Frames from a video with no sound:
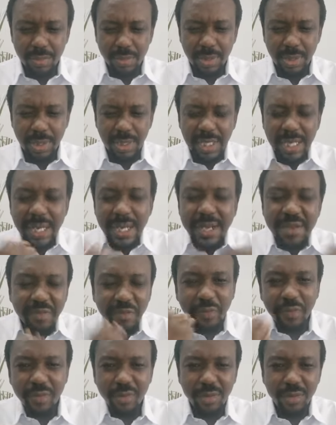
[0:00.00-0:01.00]

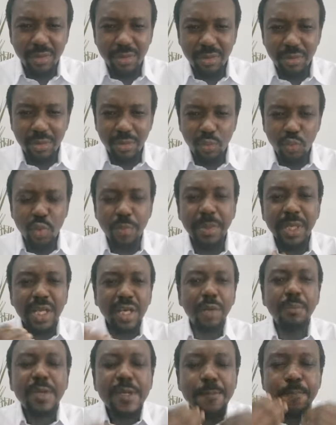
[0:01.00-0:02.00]
life will
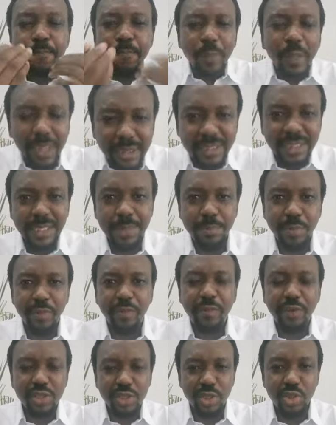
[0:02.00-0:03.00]
become impossible
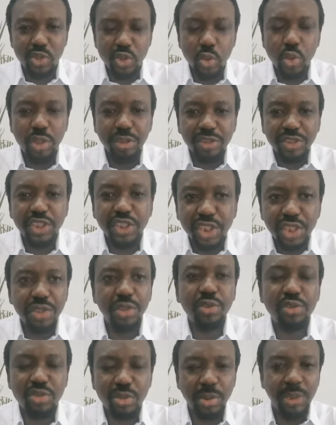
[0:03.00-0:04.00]
for you to
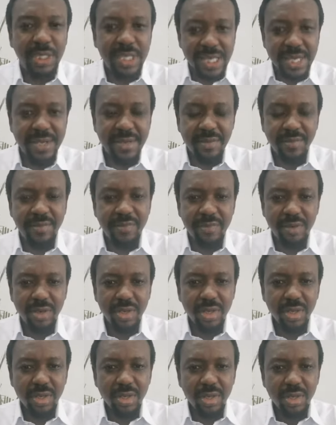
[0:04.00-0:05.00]
continue to live
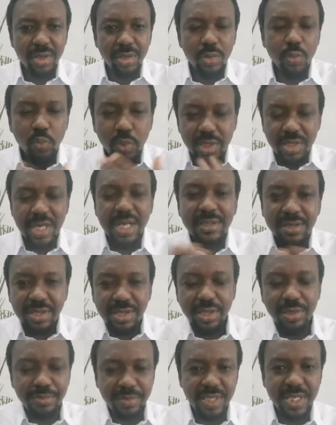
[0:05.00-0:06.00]
without
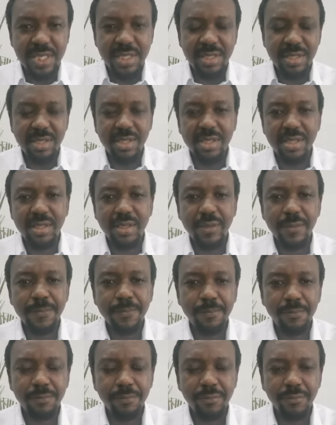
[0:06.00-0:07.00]
some things.
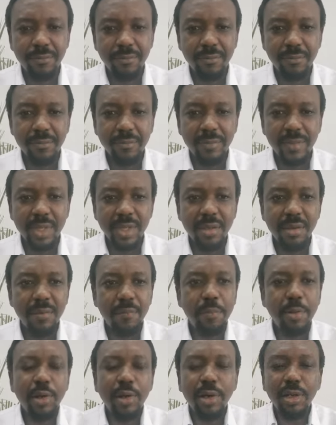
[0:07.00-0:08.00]

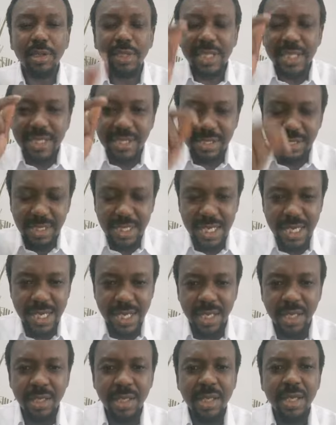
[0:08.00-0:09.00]
Paul is
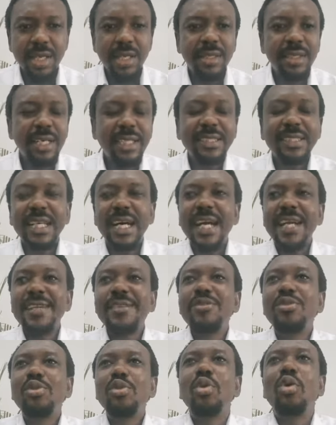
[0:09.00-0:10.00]
saying that I
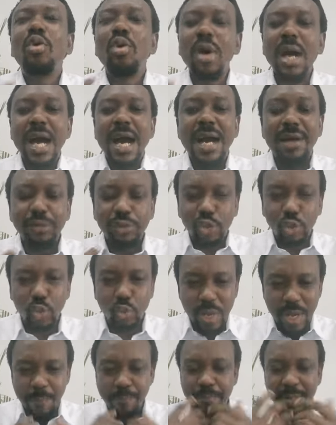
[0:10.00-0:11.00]
know how
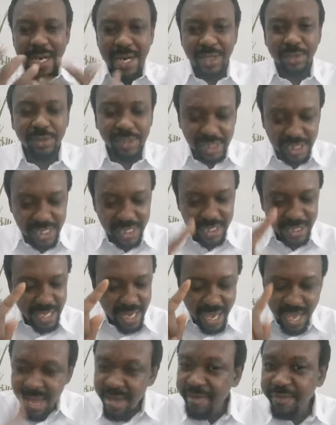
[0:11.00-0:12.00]
to abound in
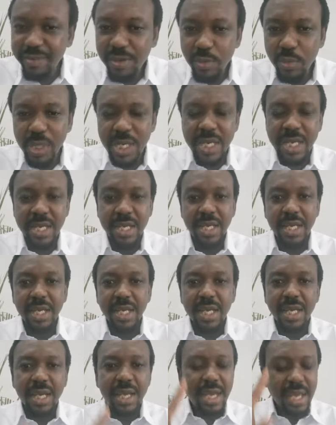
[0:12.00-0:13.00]
everywhere
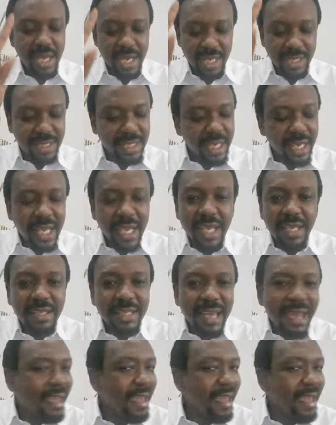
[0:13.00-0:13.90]
and in